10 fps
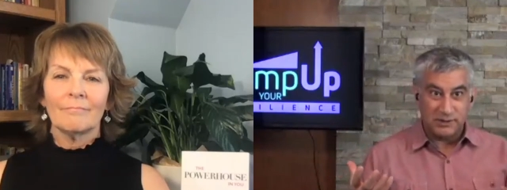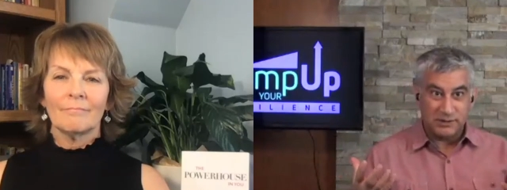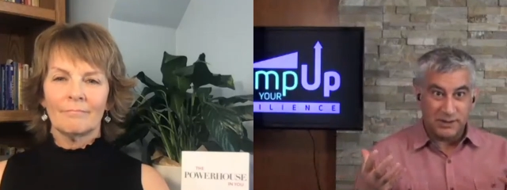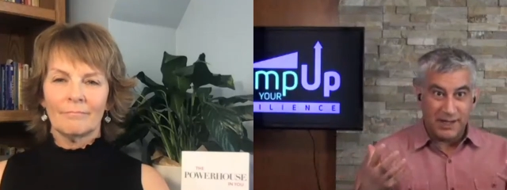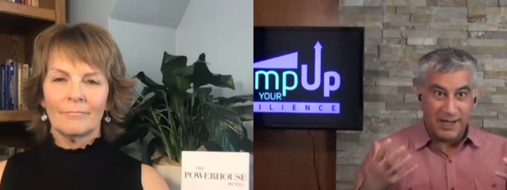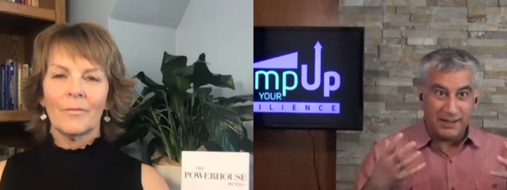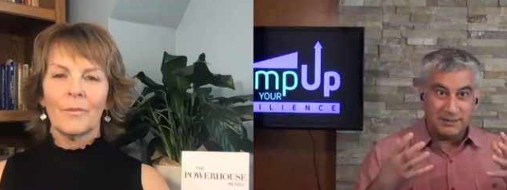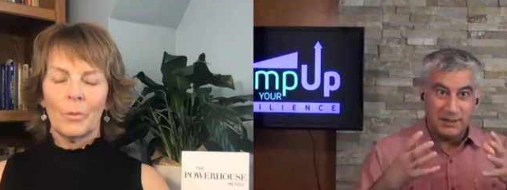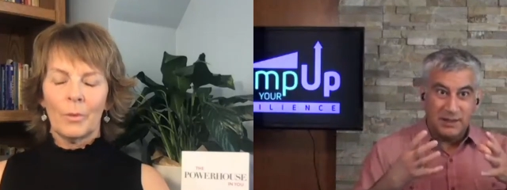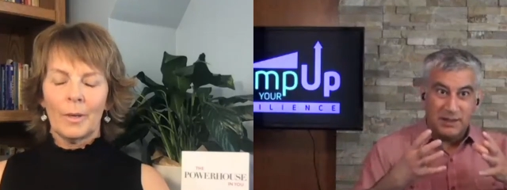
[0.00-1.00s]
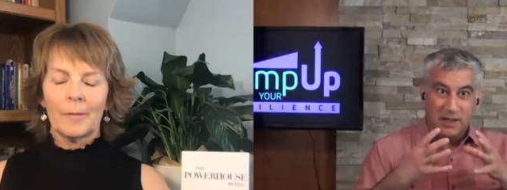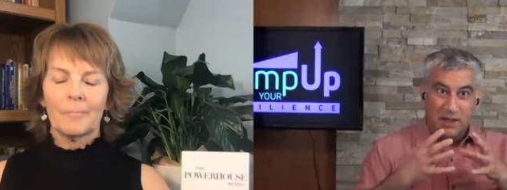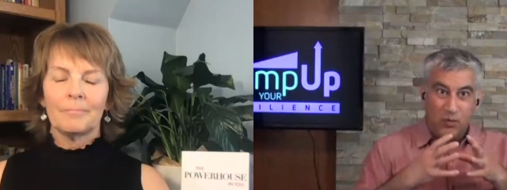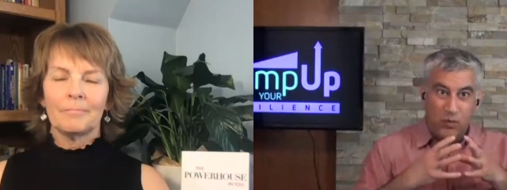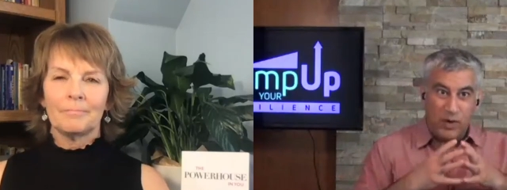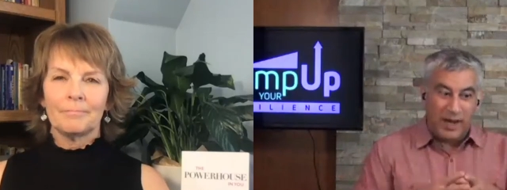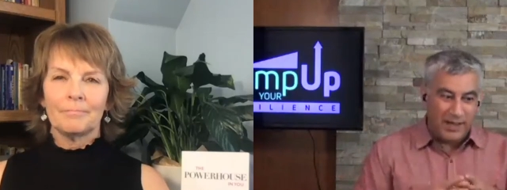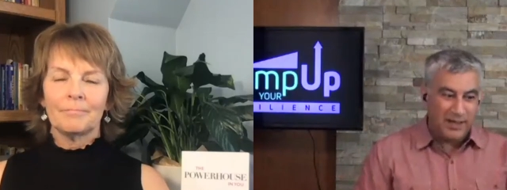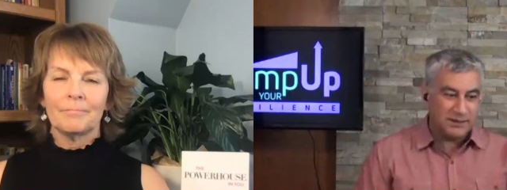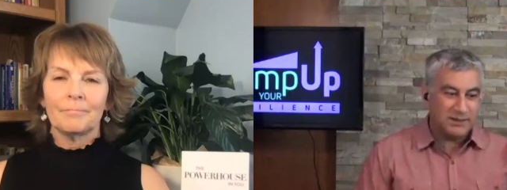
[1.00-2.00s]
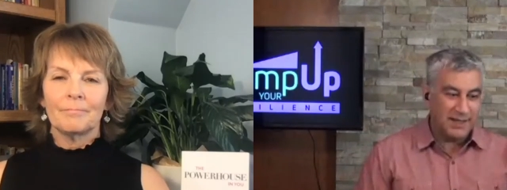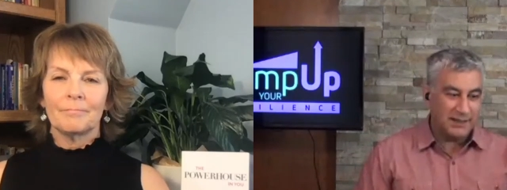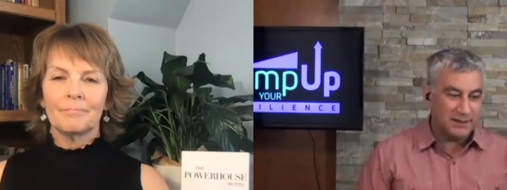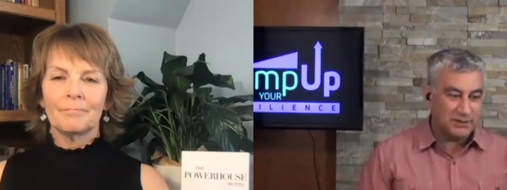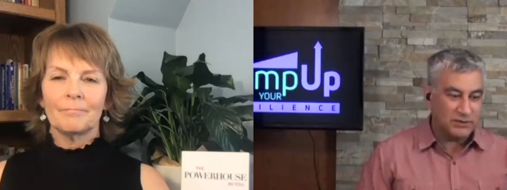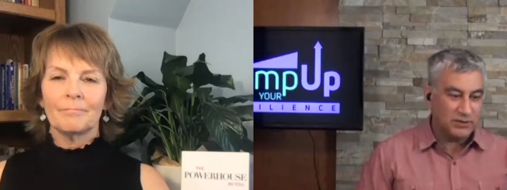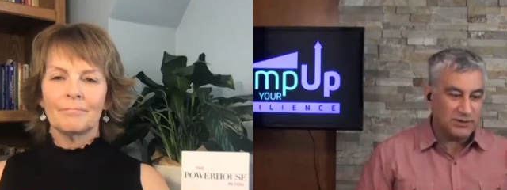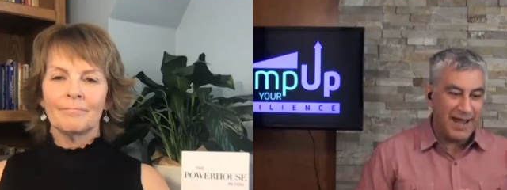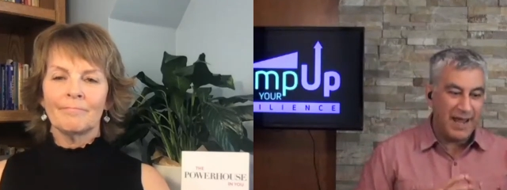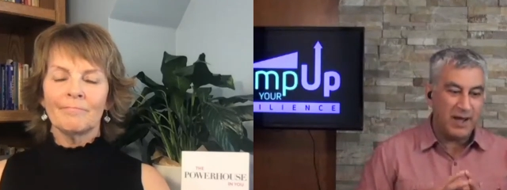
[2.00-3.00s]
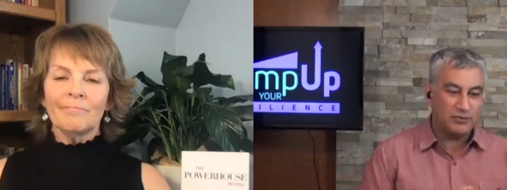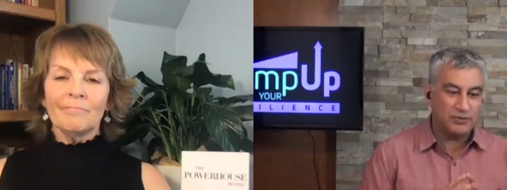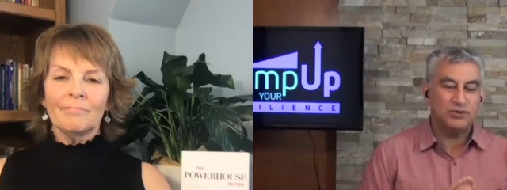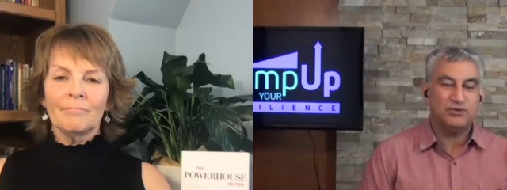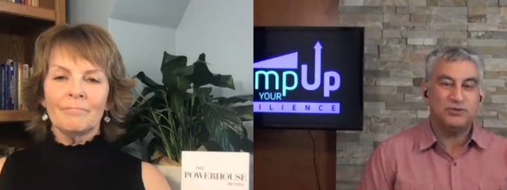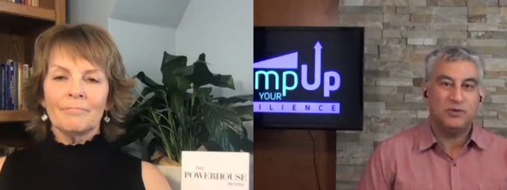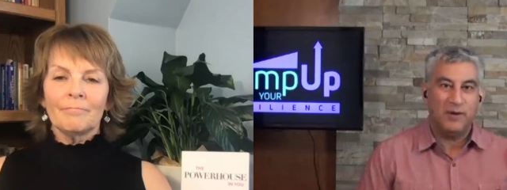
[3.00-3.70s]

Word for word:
Speaker 1: Is and what I'd like to get into is how do